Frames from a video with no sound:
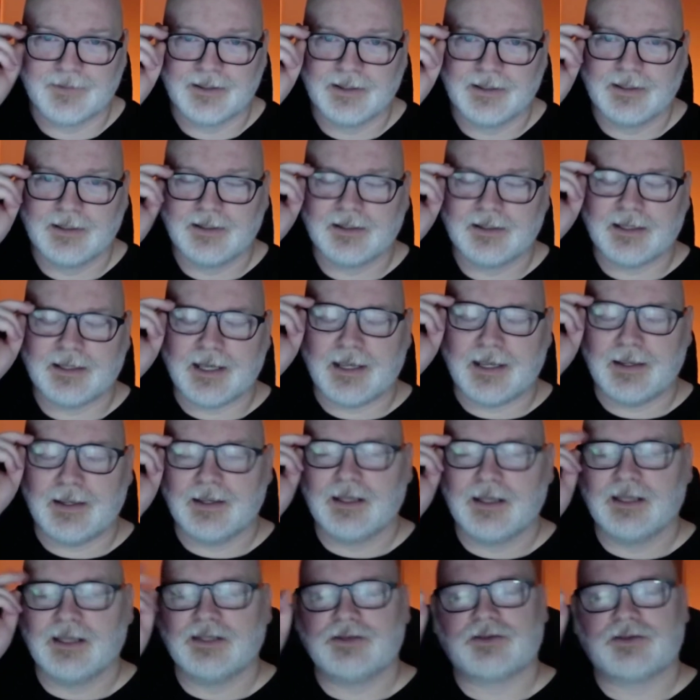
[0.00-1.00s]
okay,
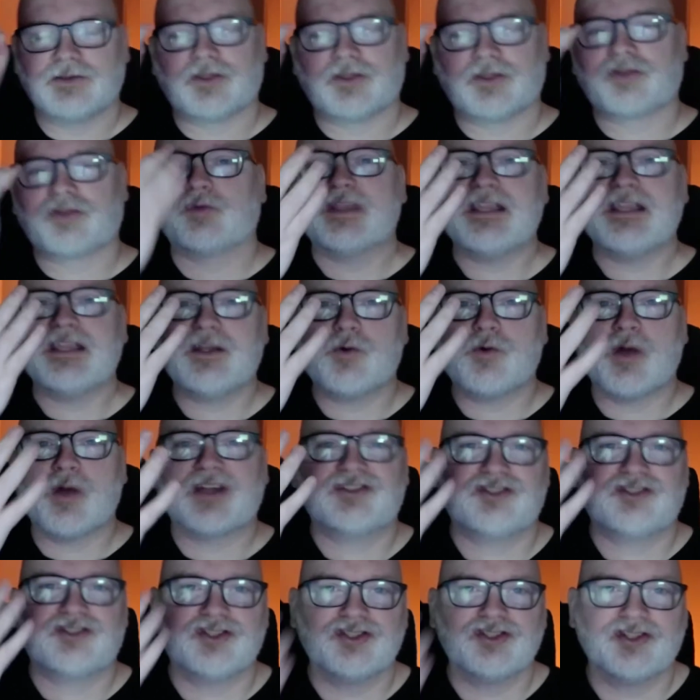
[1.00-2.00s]
3
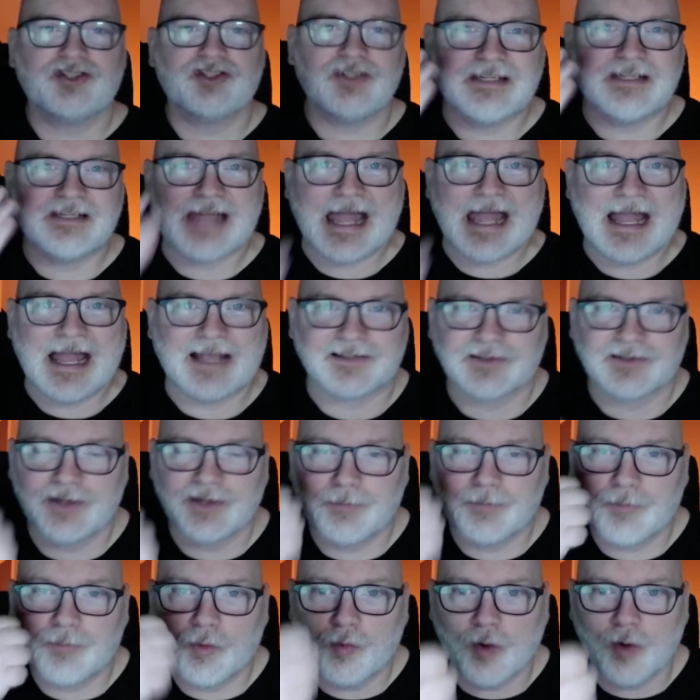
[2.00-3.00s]
questions you need to ask.
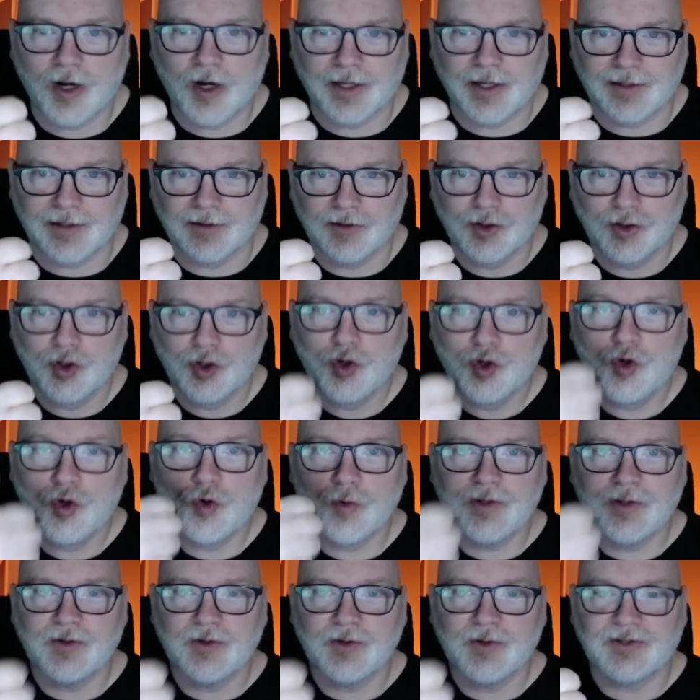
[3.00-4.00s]
Number 1, who are
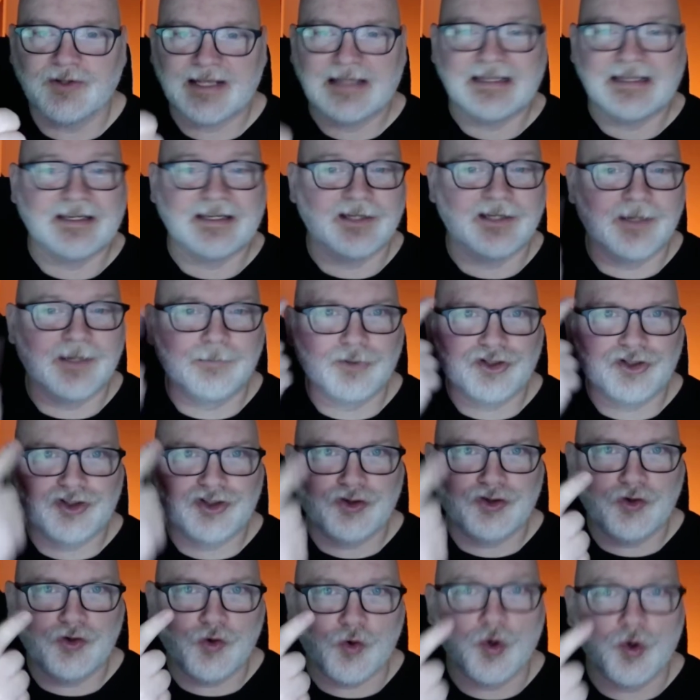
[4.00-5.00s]
you selling? Number
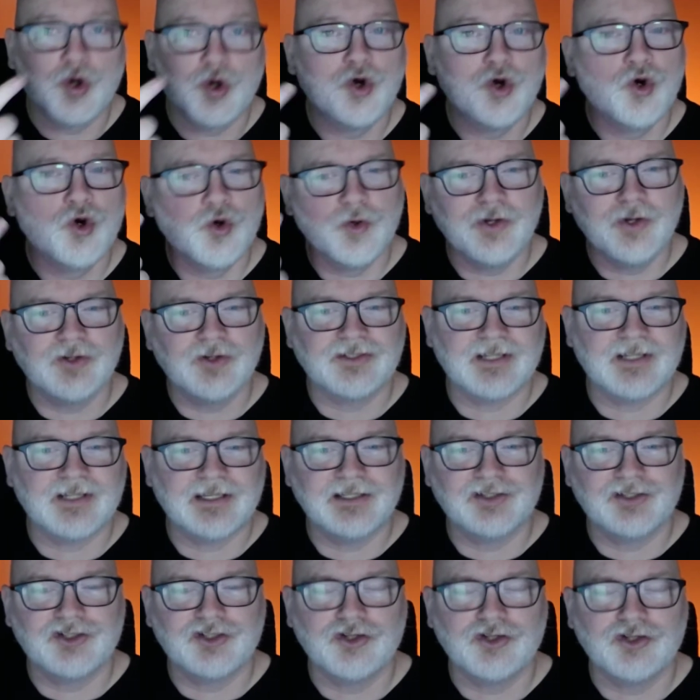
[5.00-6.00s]
2, who are you
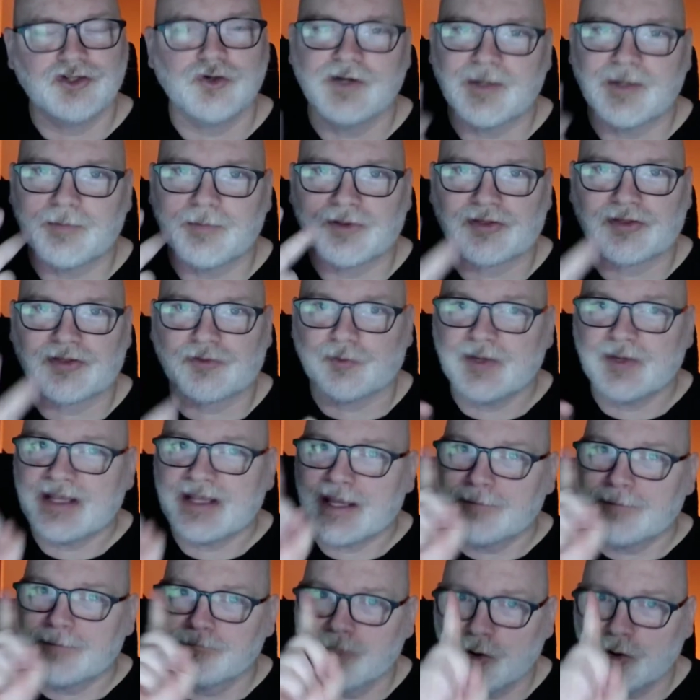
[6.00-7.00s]
selling to? Number 3,
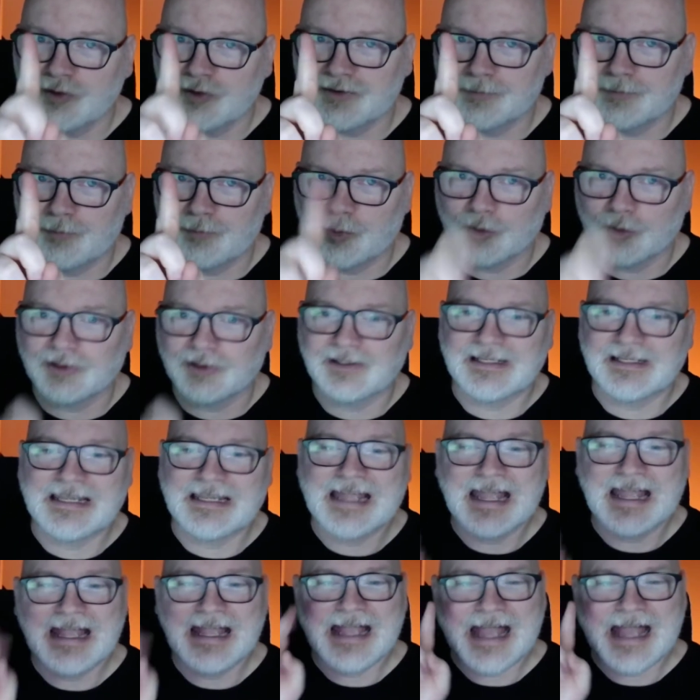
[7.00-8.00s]
and most importantly,
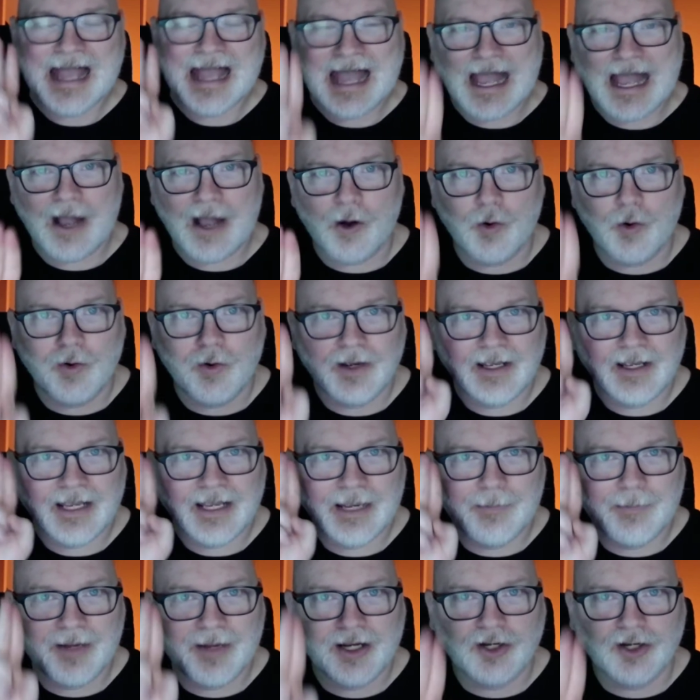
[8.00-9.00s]
how
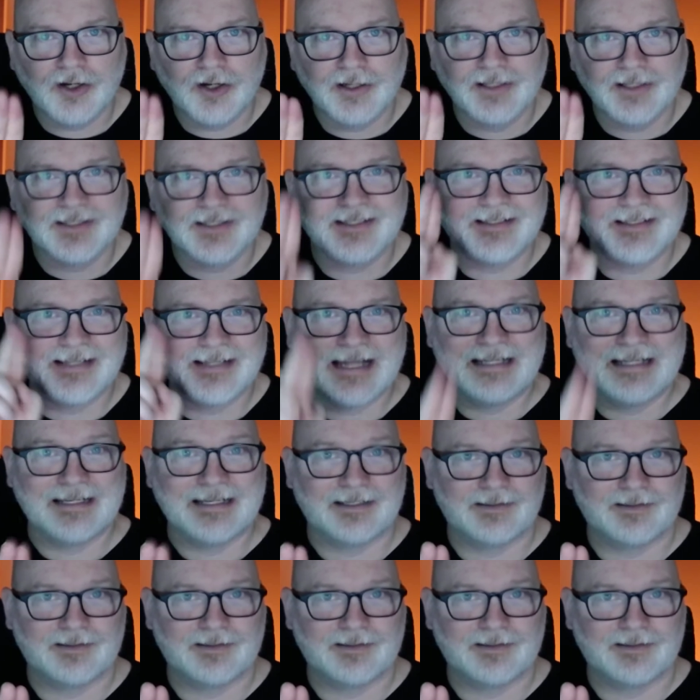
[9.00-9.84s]
am I going to sell it?